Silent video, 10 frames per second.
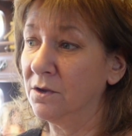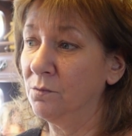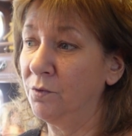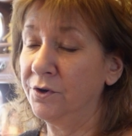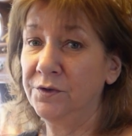
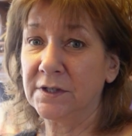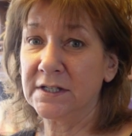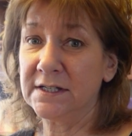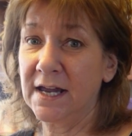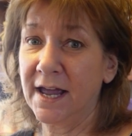where you
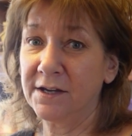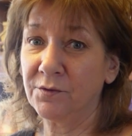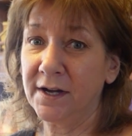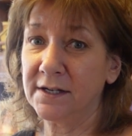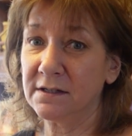can
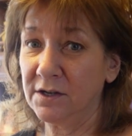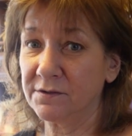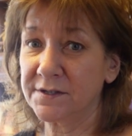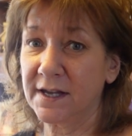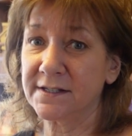dehydrate
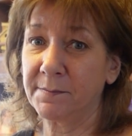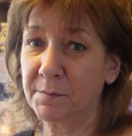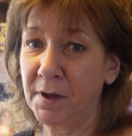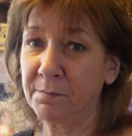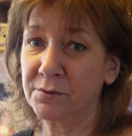it, slice up the
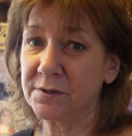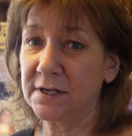pepper,